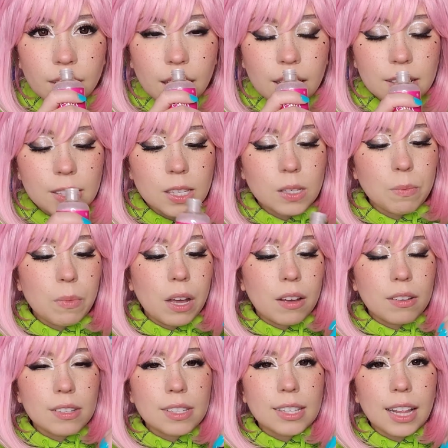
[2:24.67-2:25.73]
it
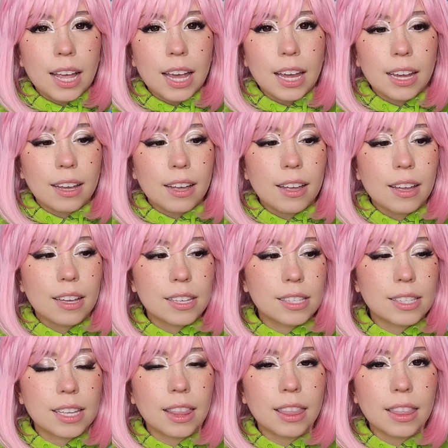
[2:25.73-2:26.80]
smells like
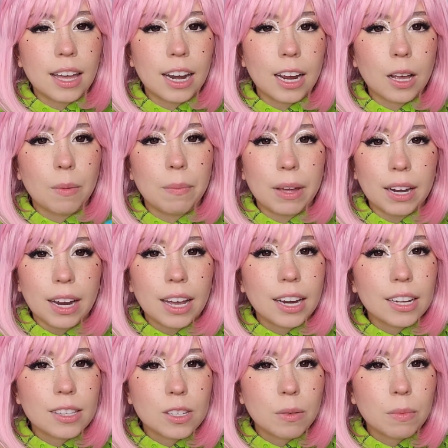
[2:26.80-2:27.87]
synthetic
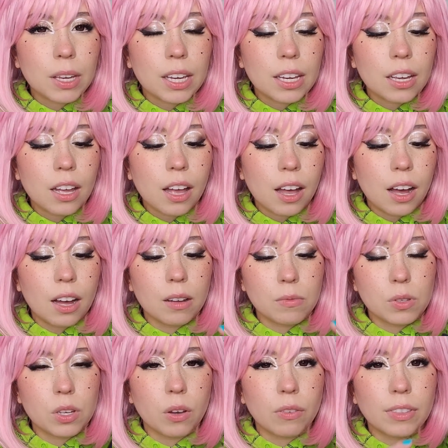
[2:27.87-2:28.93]
banana to me.
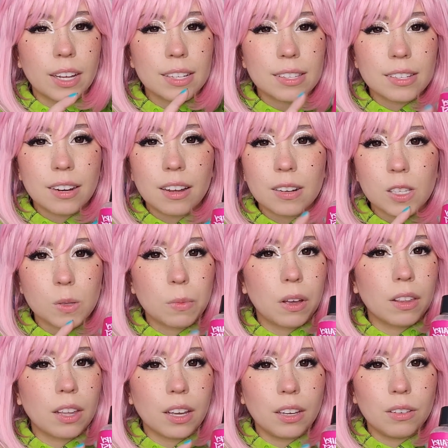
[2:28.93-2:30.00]
So if that's not a smell
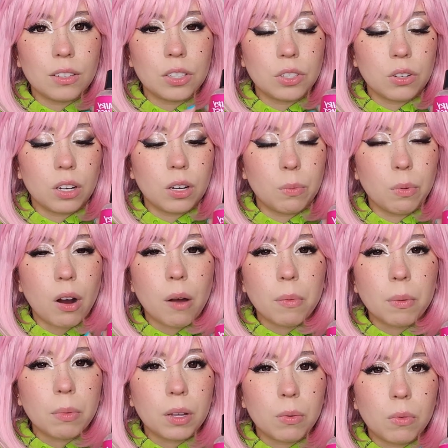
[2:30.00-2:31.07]
that you enjoy, you
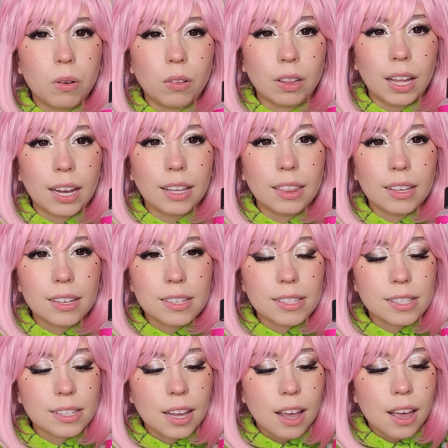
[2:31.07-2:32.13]
probably won't like
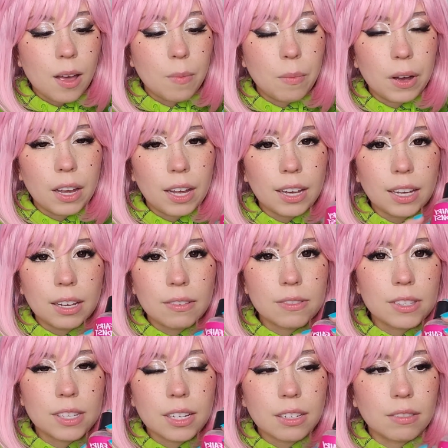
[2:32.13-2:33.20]
this, but it
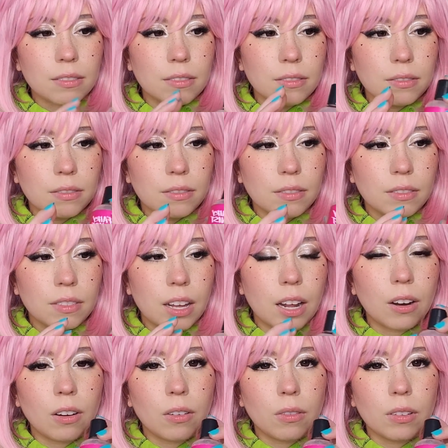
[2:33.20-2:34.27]
gives it, I
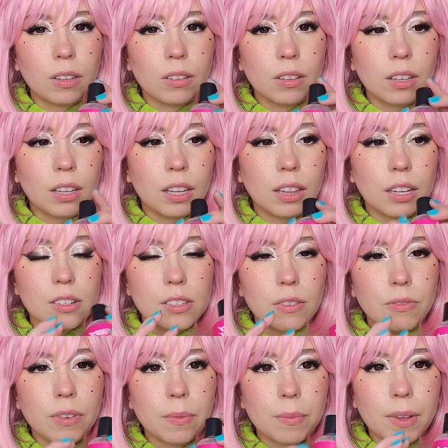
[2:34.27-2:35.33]
don't know, there's a
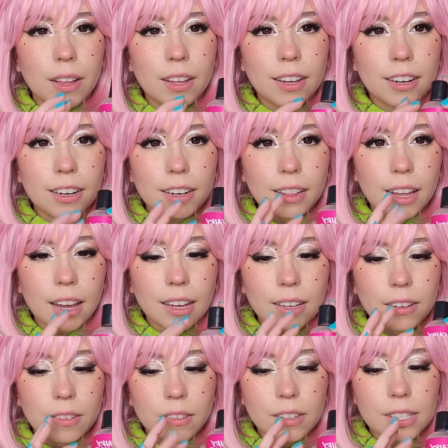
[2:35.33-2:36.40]
familiar like
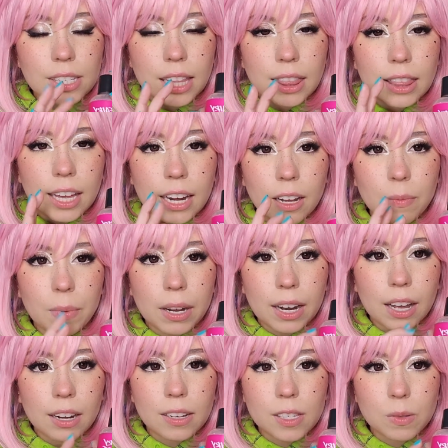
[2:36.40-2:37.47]
synthetic
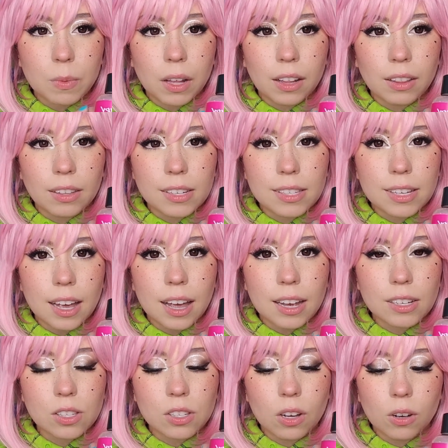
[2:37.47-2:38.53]
banana smell in this guy.
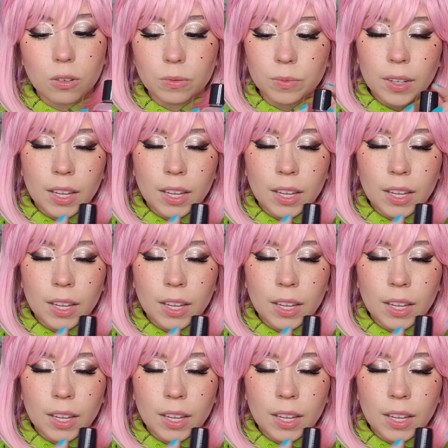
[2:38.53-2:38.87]
So